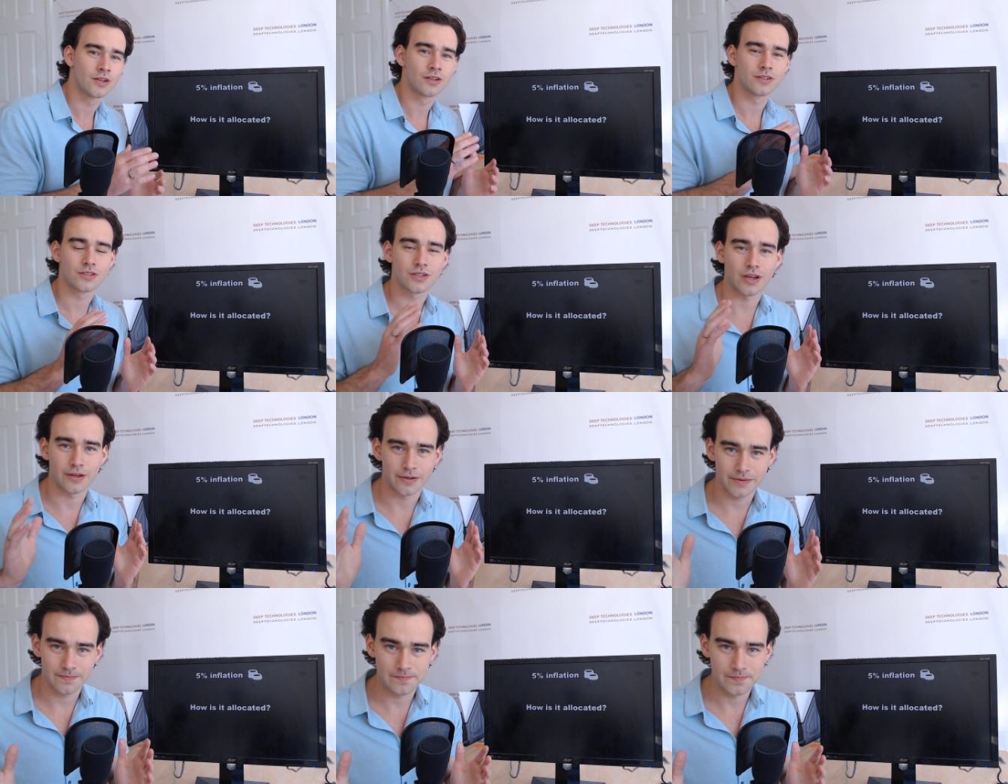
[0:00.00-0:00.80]
So,
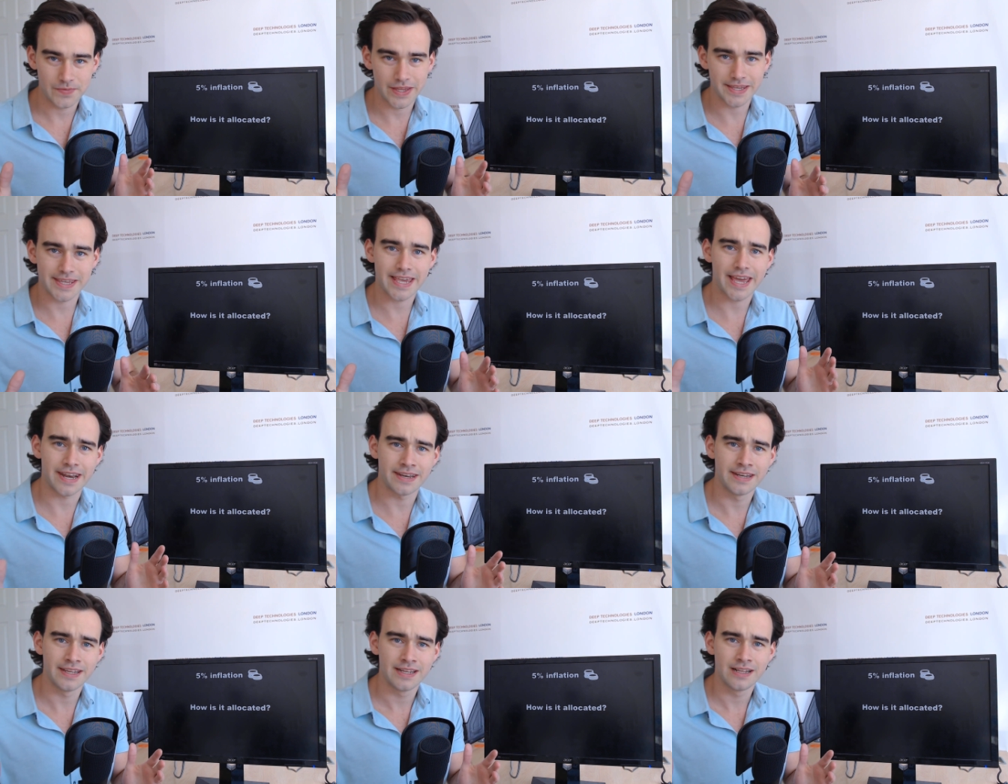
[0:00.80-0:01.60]
again,
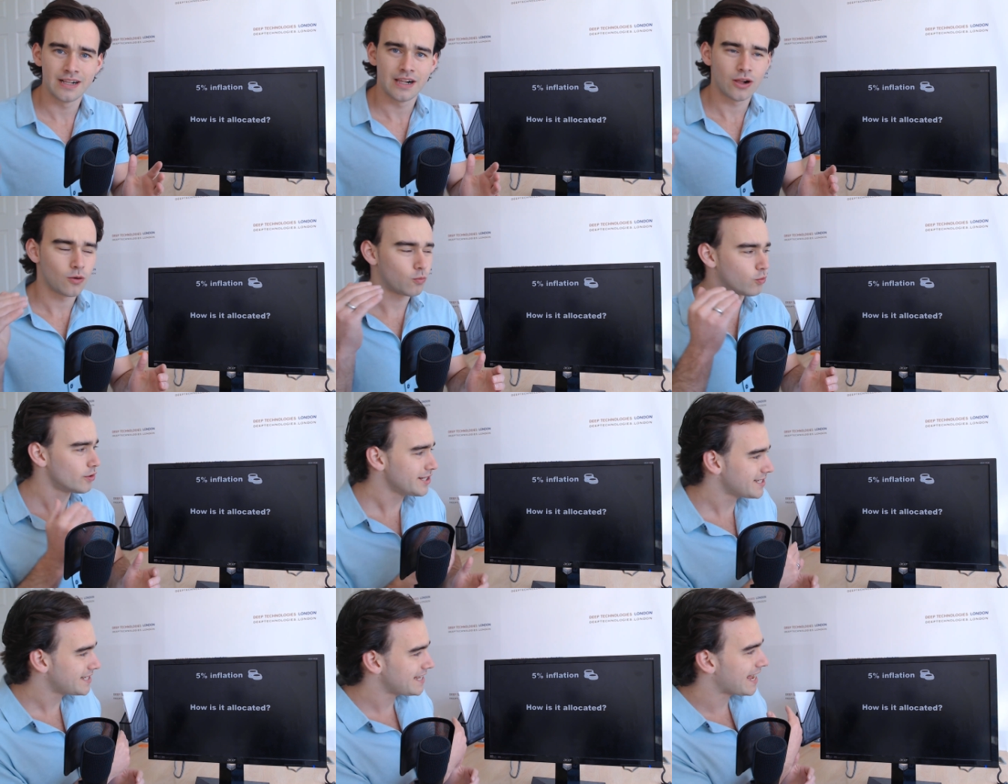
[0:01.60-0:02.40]
what
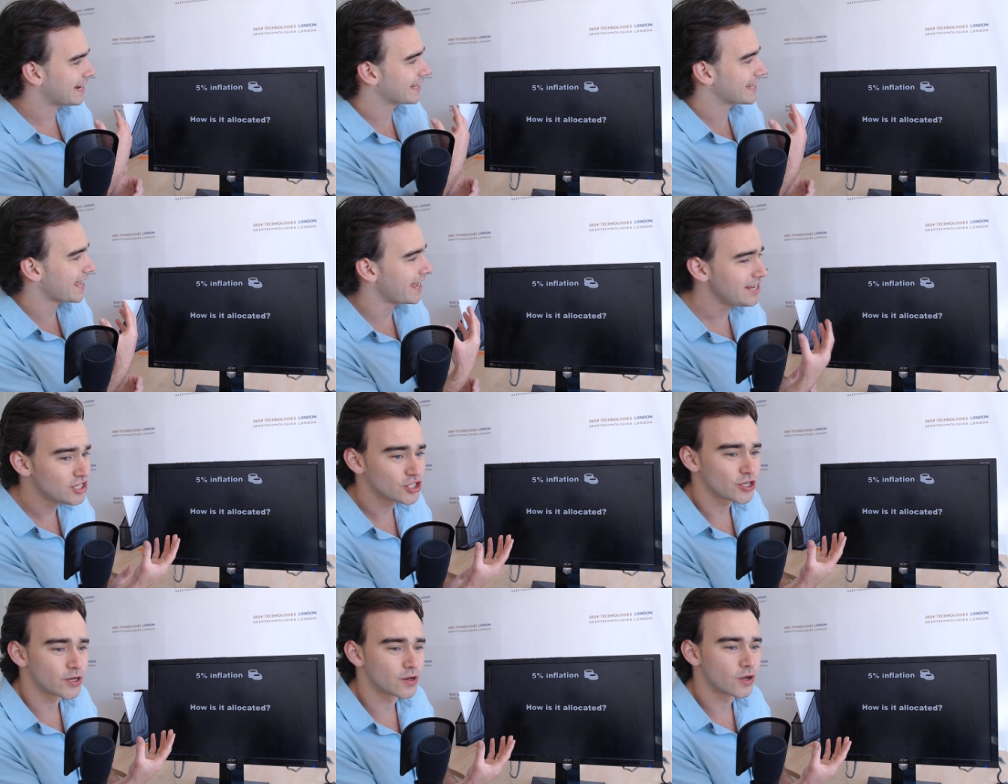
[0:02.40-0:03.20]
is the
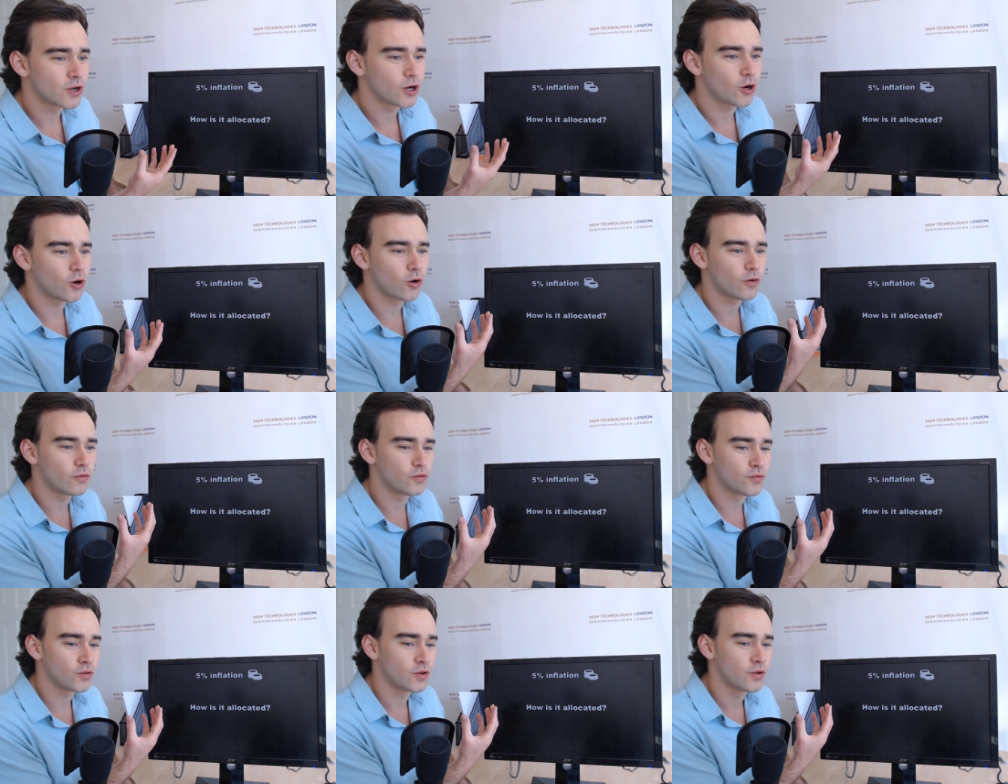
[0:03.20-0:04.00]
allocation
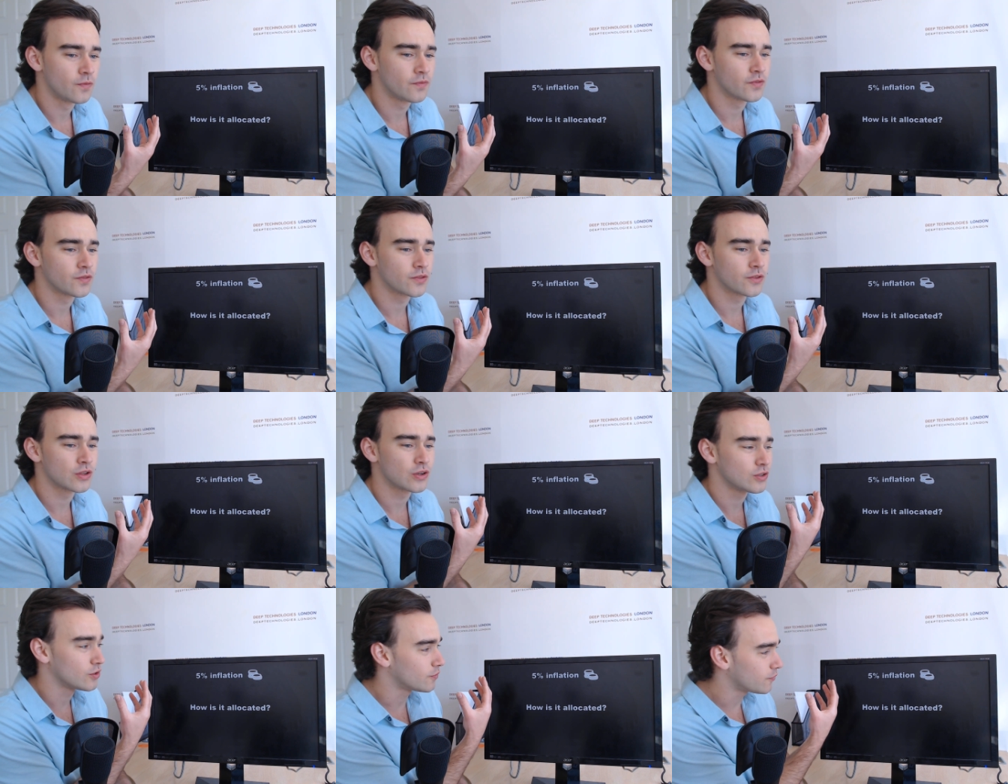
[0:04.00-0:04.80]
of
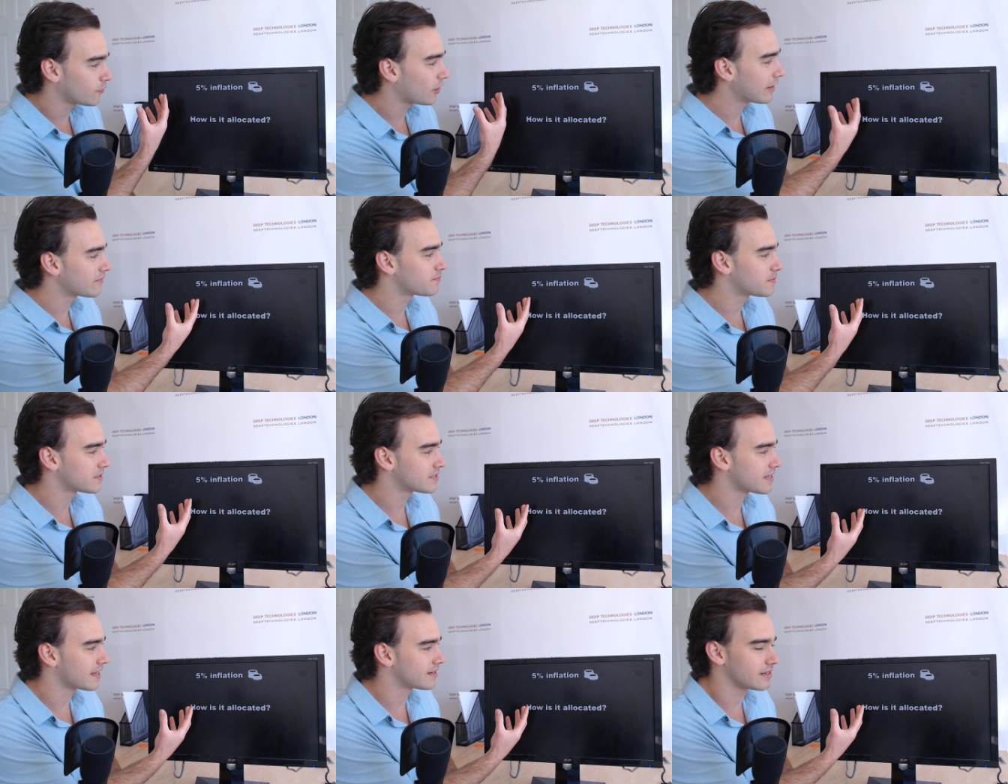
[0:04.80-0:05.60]
the
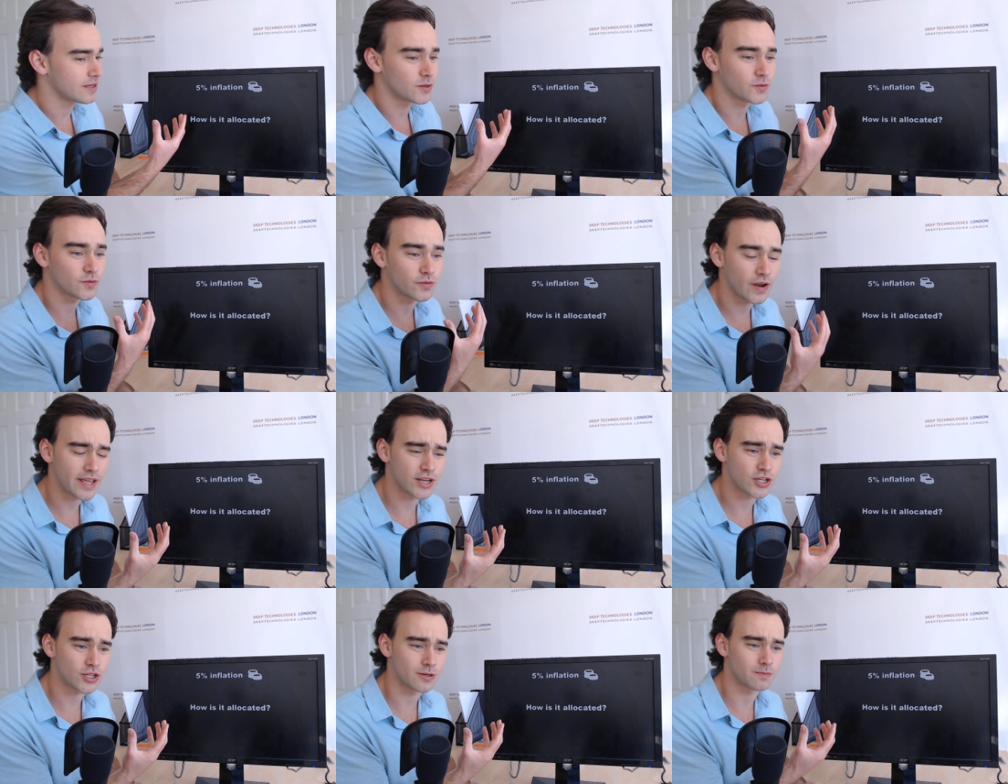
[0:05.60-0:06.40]
5%
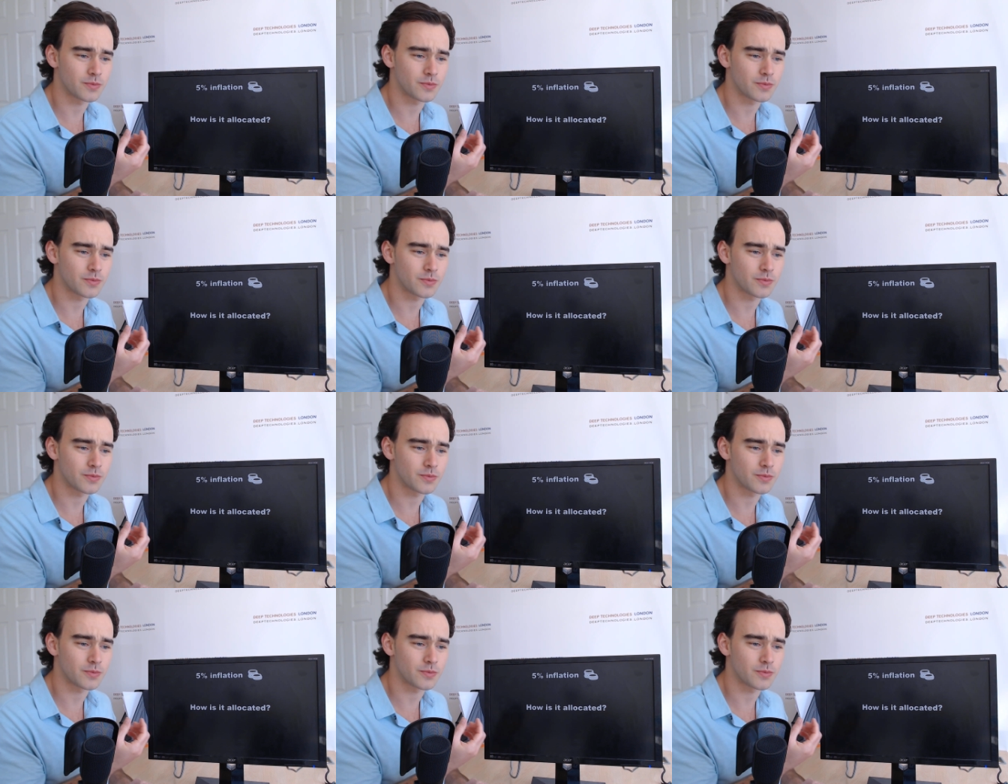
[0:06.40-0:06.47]
inflation?